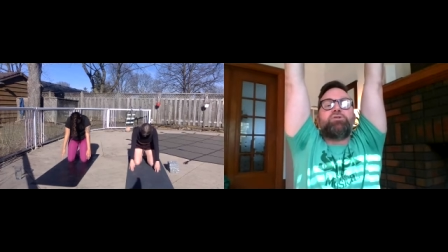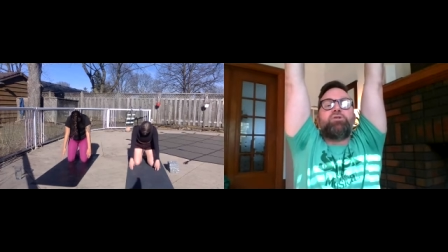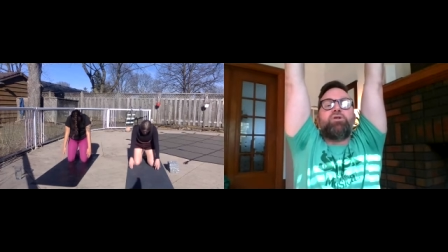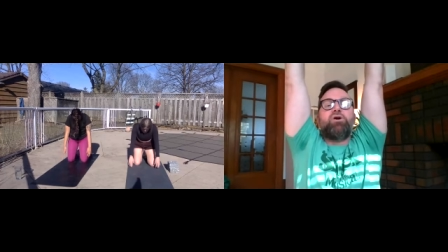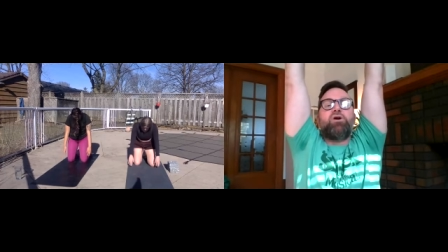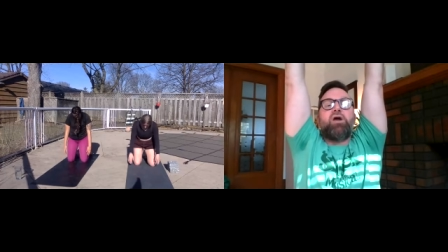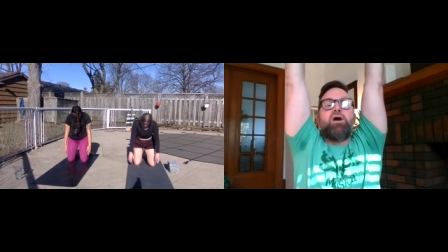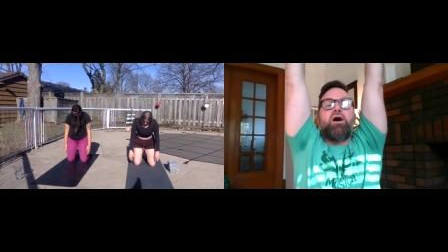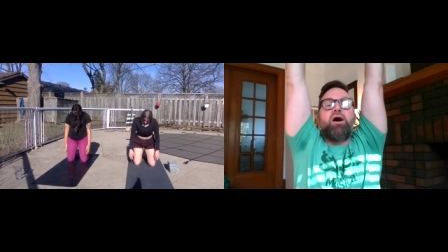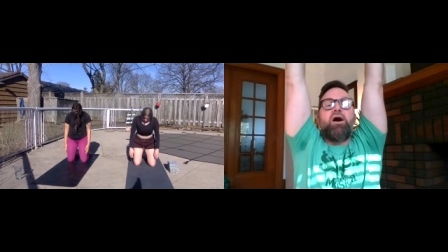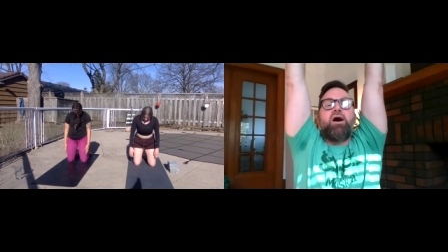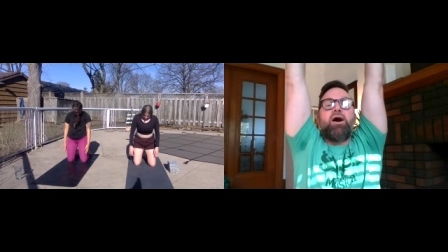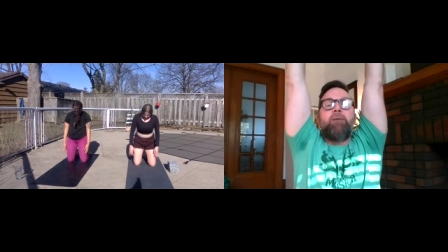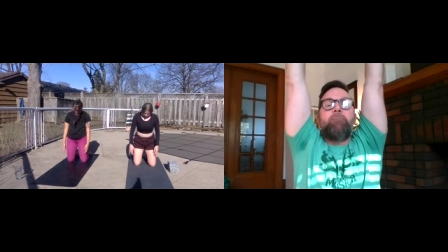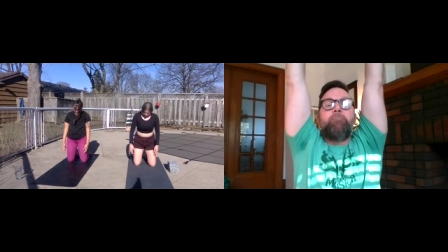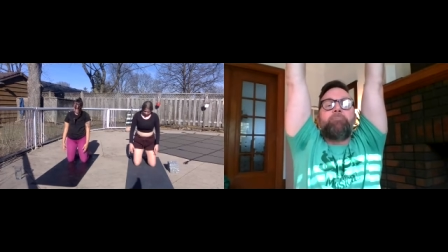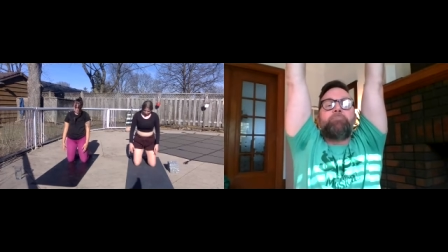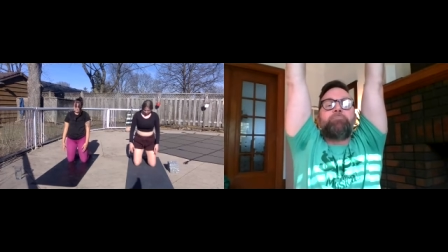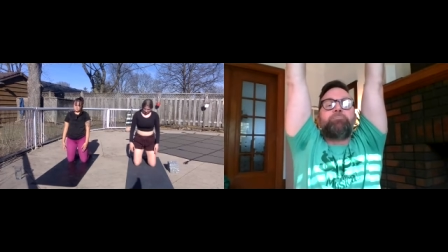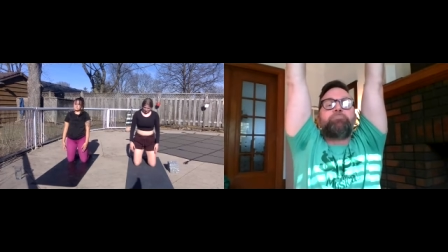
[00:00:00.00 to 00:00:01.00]
look
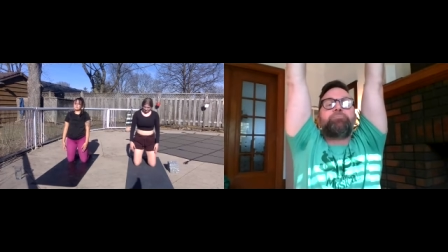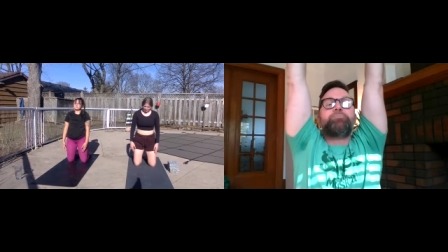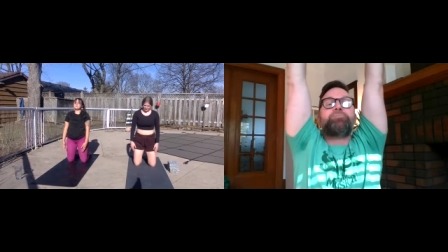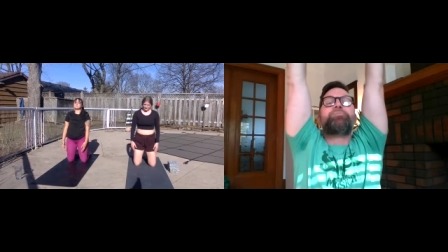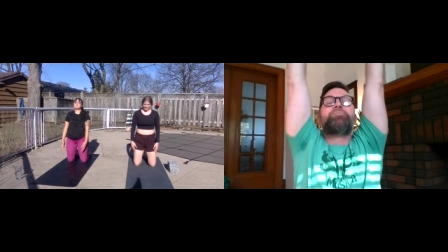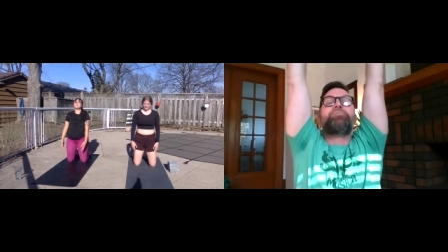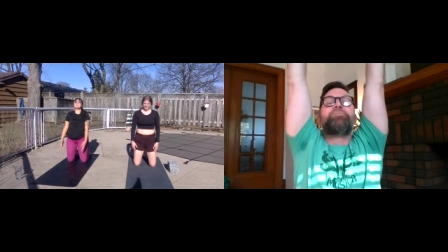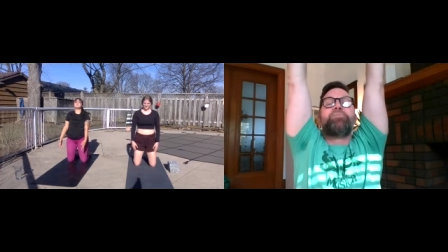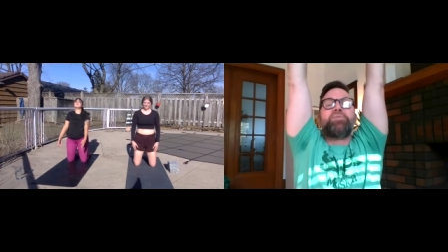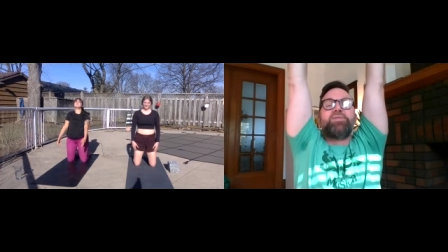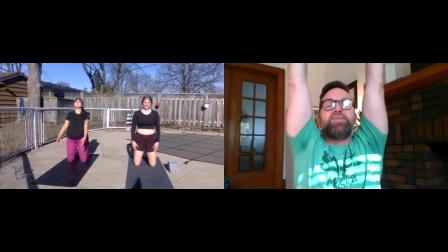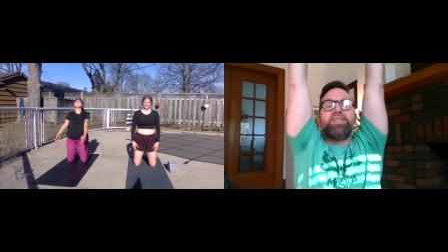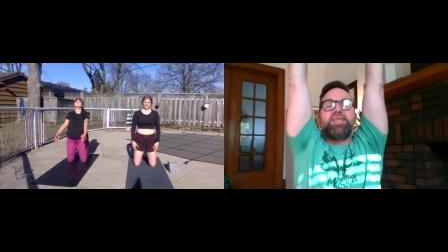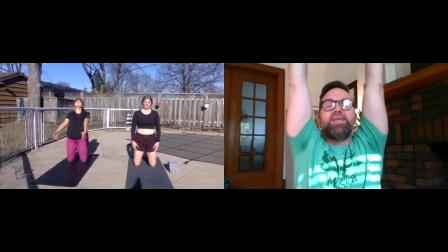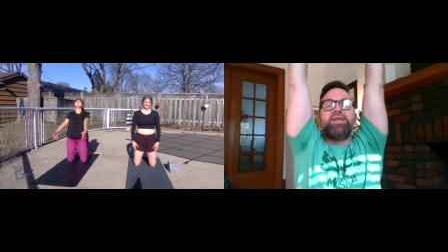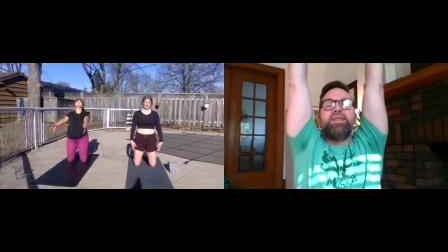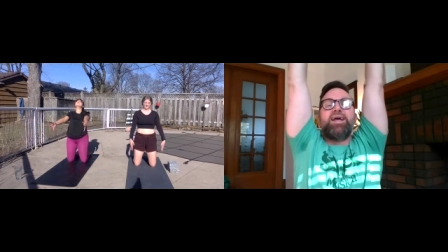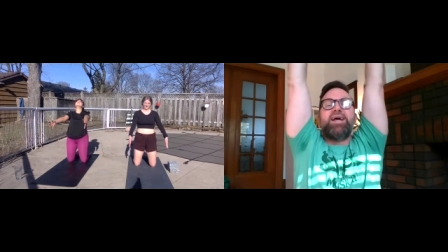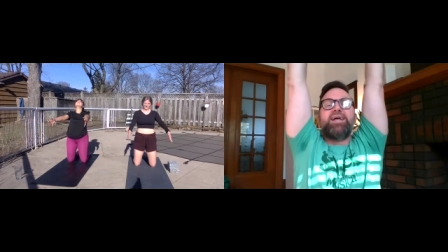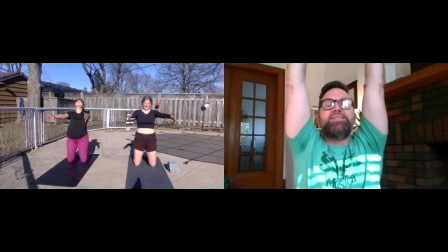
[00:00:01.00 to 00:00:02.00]
up.
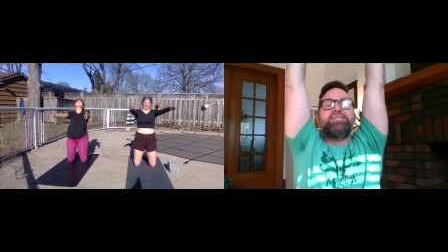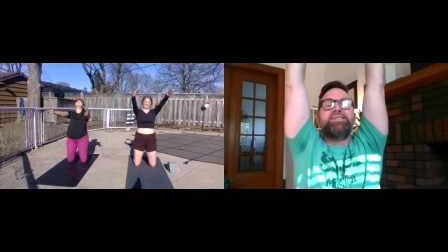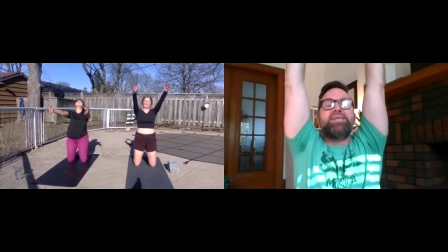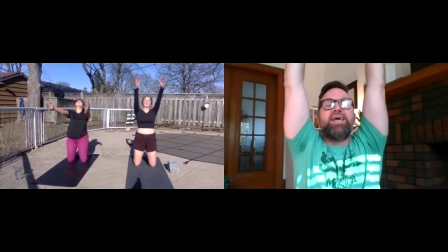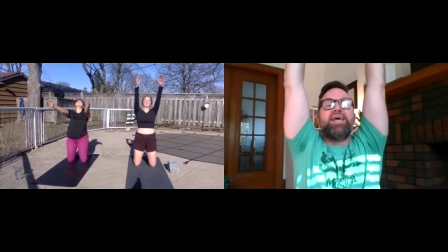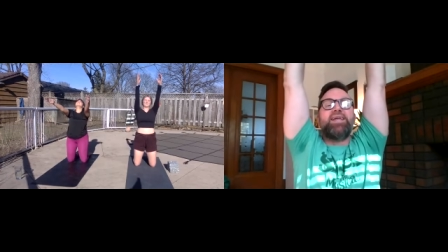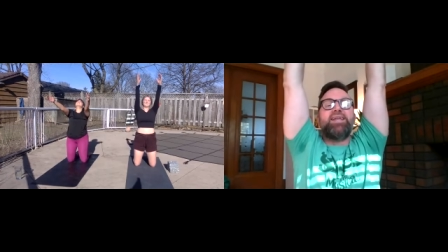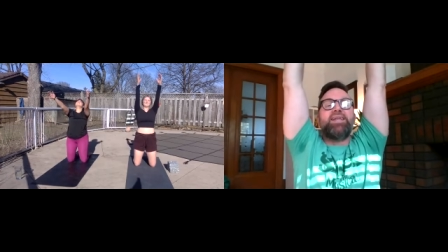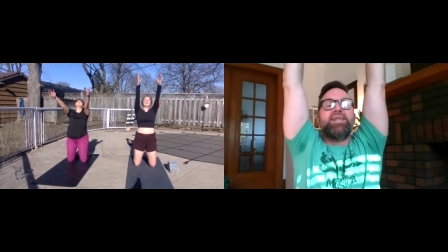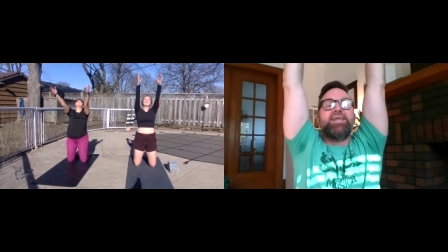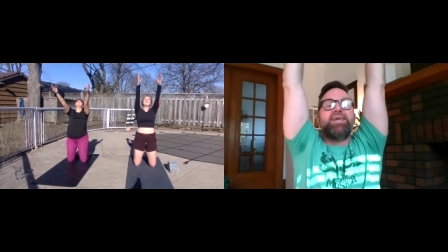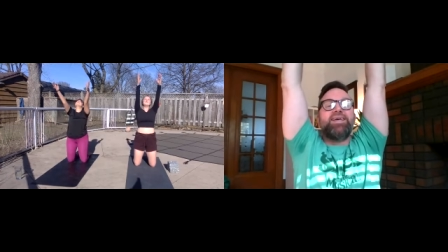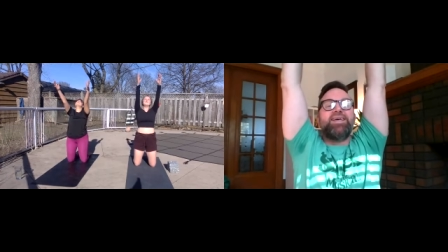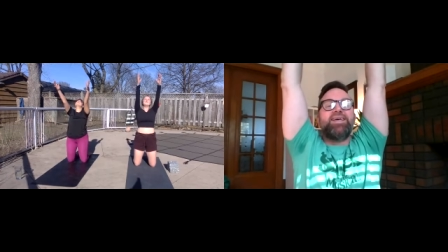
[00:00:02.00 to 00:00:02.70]
That's it.